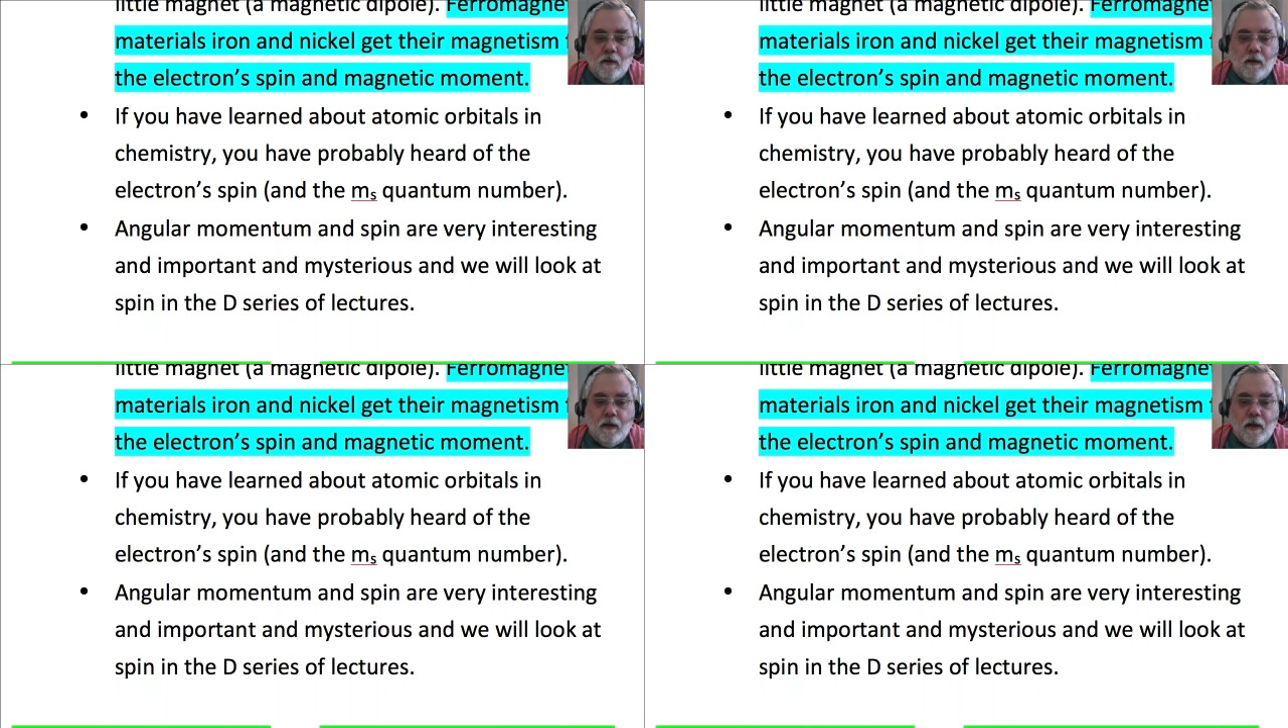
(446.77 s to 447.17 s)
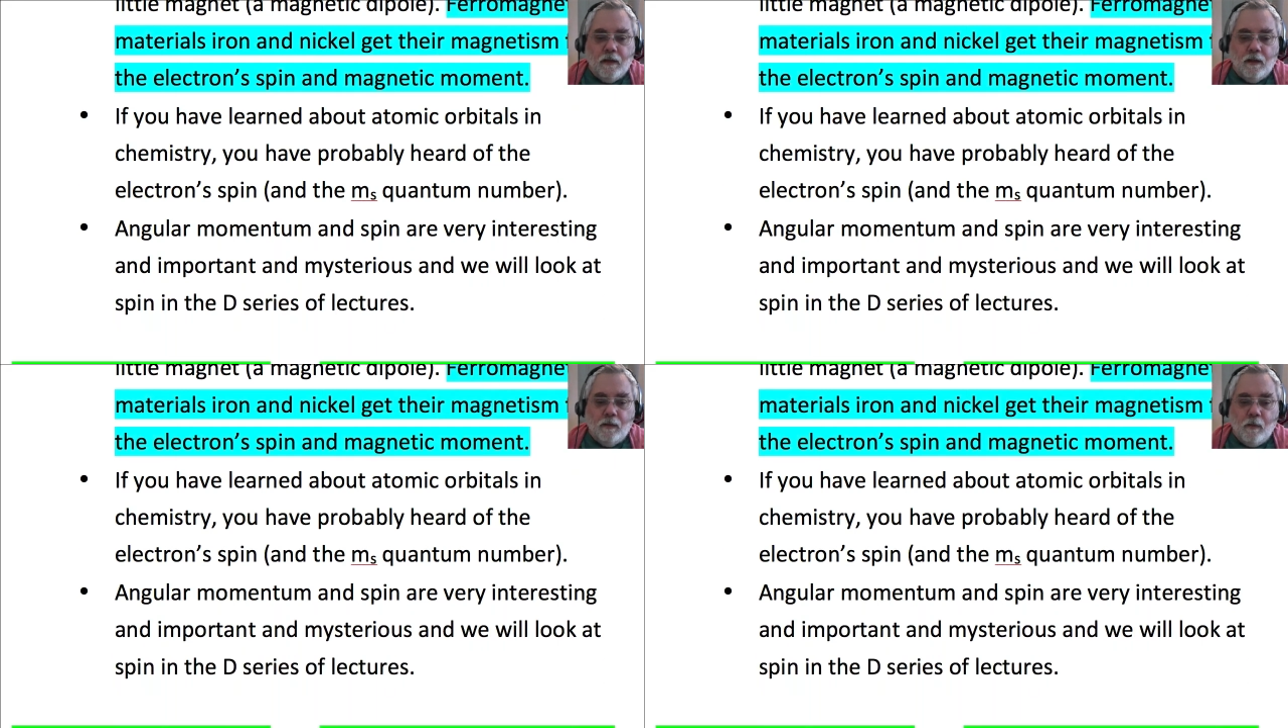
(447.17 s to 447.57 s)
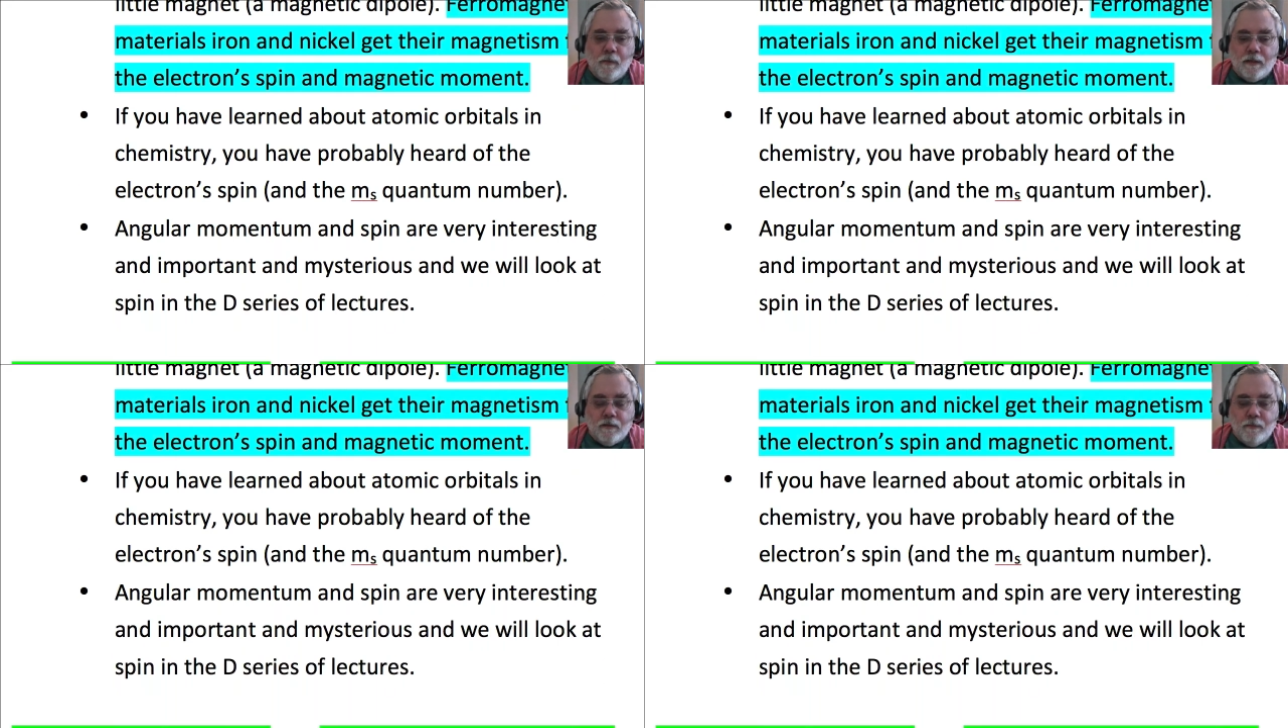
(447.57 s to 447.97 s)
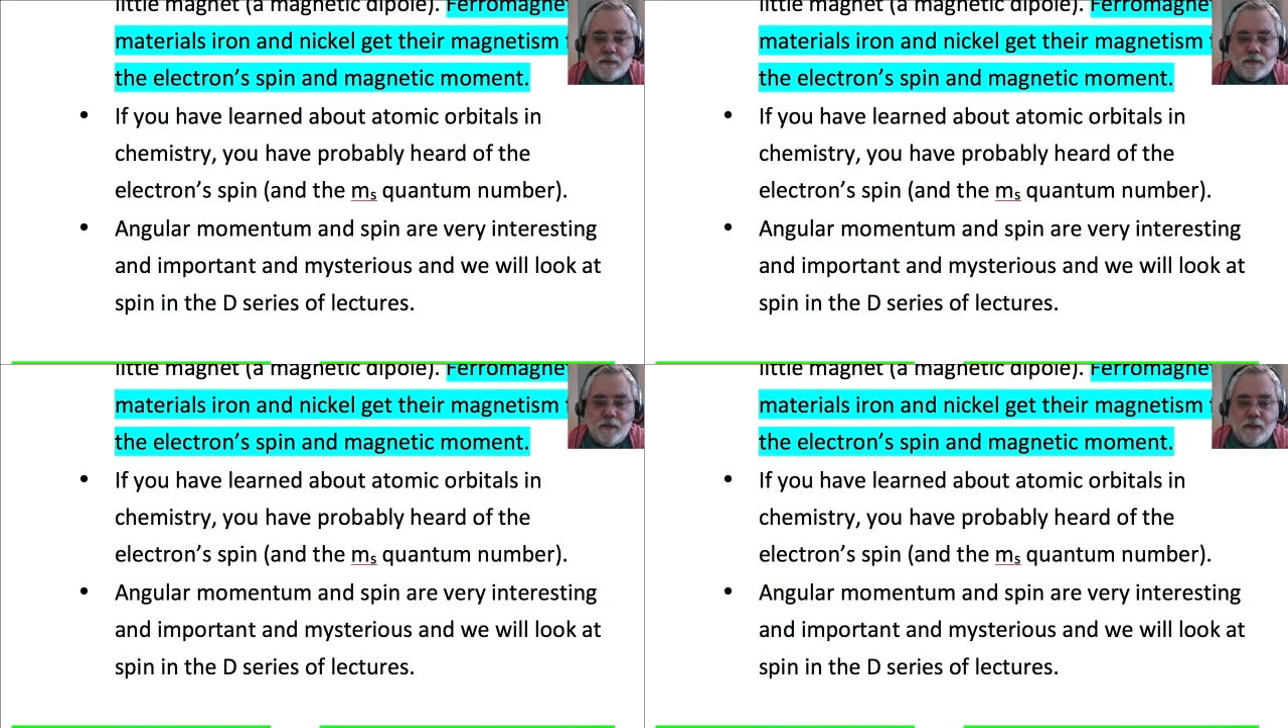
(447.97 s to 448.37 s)
Angular momentum
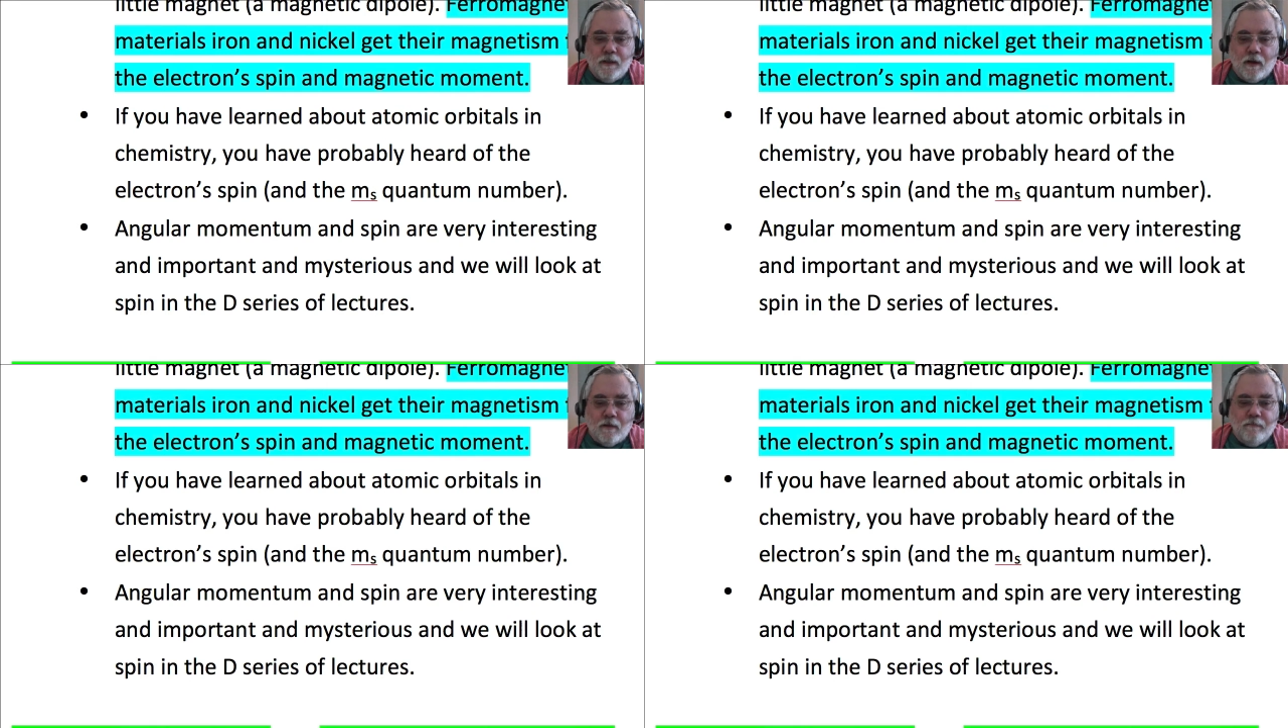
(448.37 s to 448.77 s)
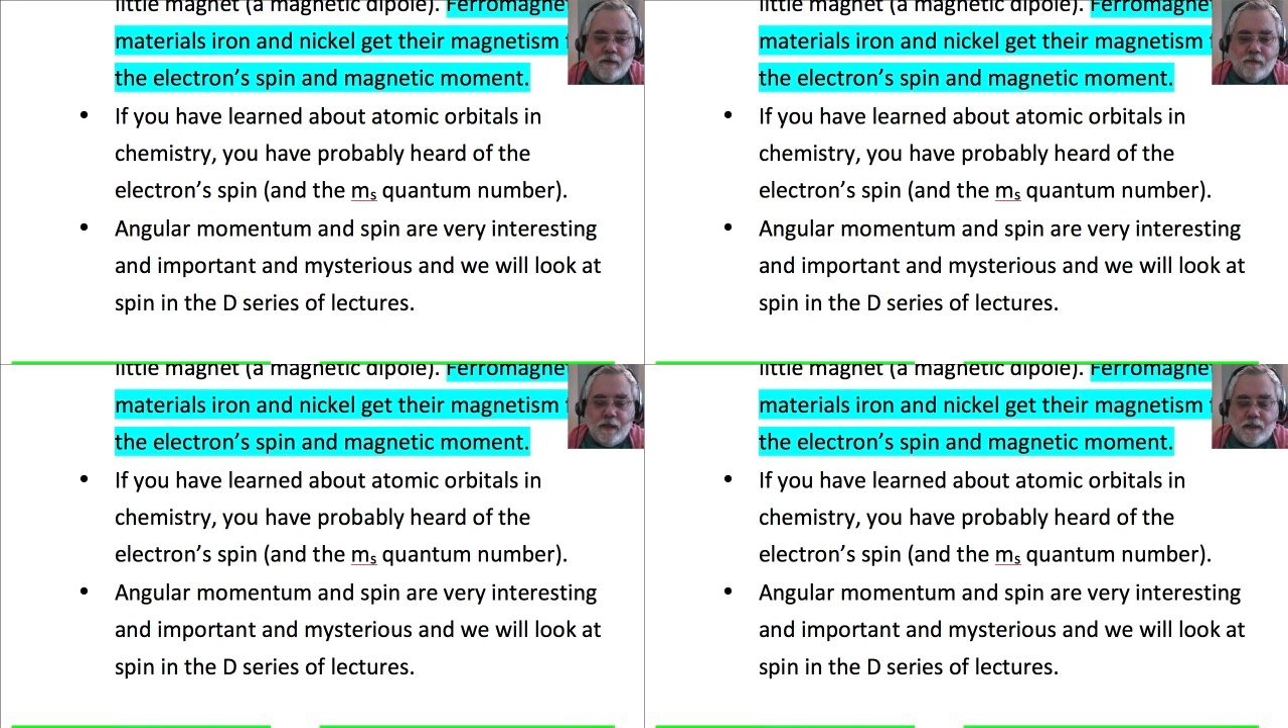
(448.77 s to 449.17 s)
and spin are very